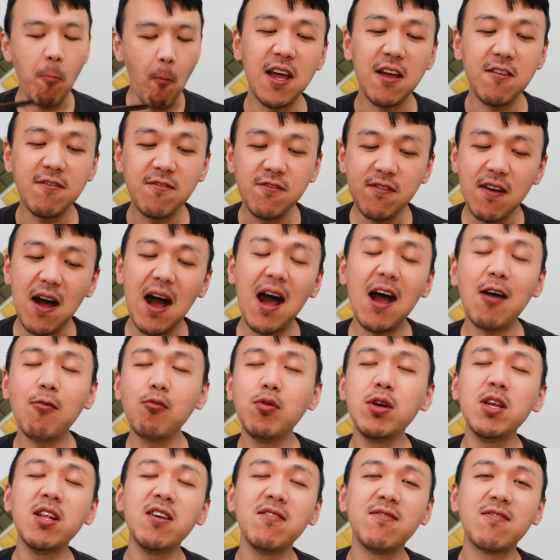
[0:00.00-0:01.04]
if I
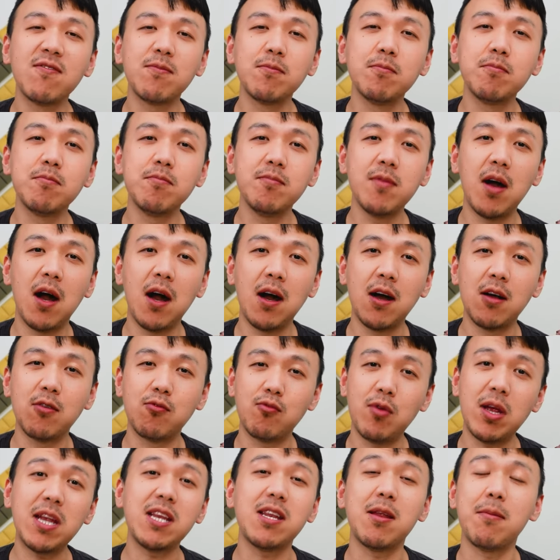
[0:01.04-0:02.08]
would have uh,
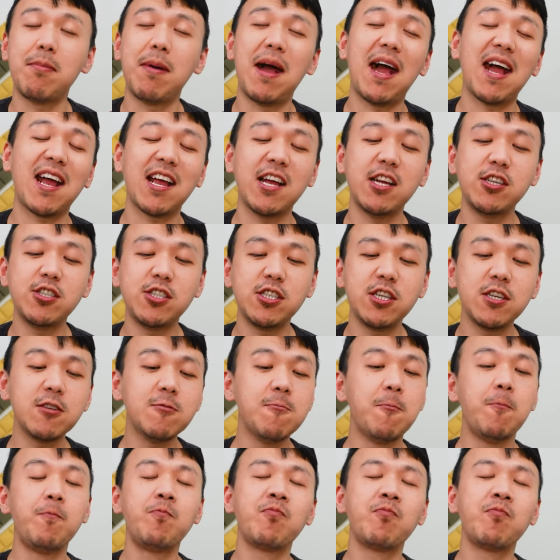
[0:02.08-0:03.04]
read the packaging,